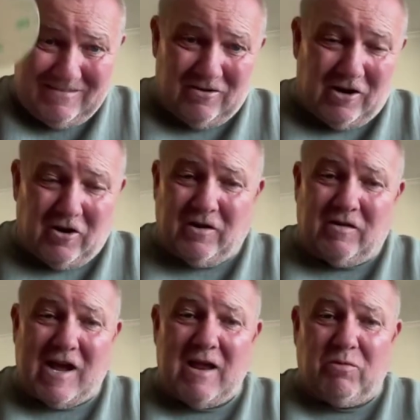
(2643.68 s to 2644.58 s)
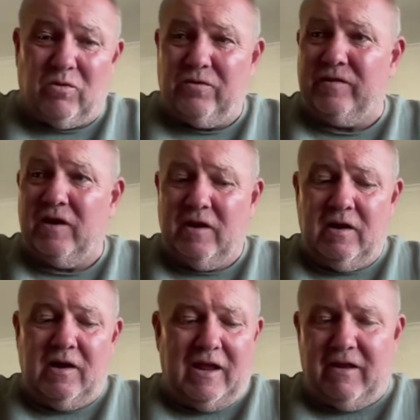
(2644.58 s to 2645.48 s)
right, on your tables,
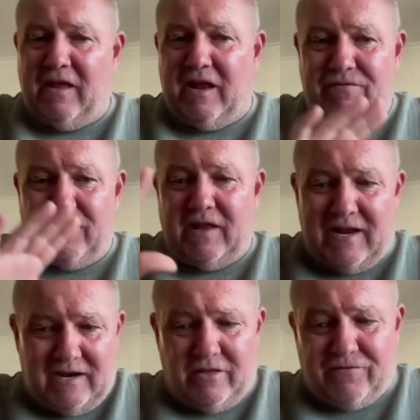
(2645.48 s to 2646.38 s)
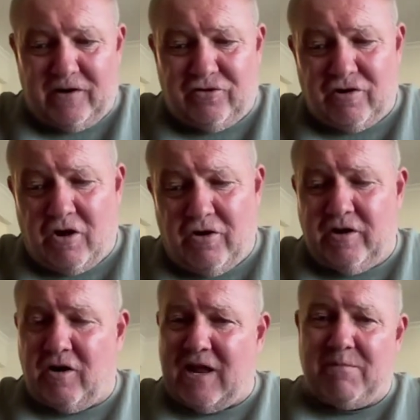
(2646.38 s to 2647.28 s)
if at the end of the free trial
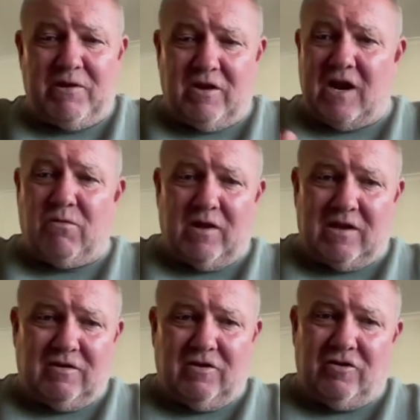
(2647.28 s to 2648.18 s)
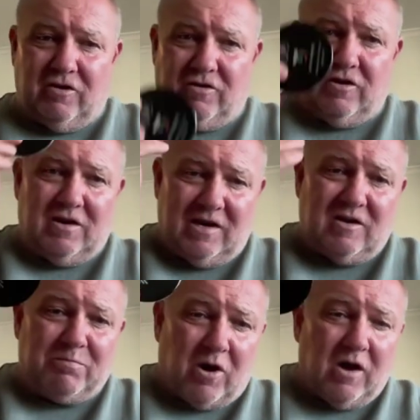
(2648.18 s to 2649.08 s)
you're not happy, you don't want to continue, you need
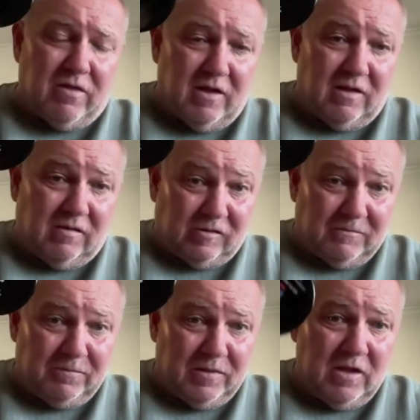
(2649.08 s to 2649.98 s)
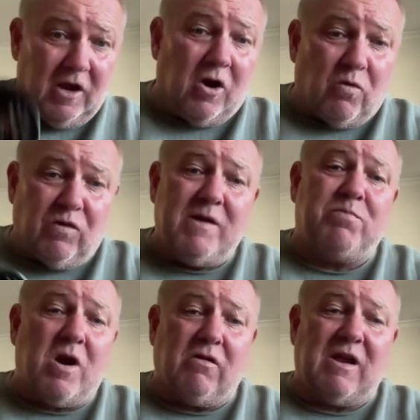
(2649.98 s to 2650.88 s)
to buy these, and I'll
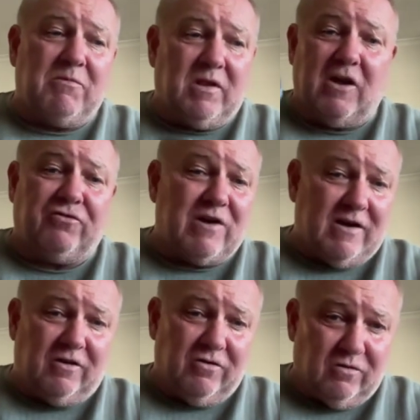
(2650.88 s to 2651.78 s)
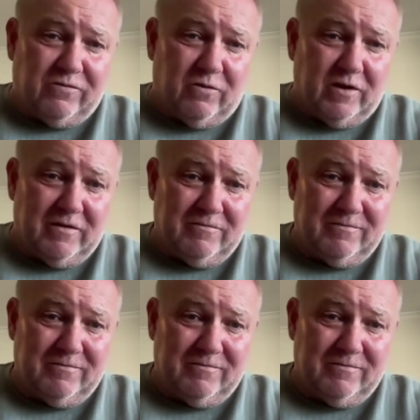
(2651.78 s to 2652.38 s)
reprogram them to go straight to Google for you.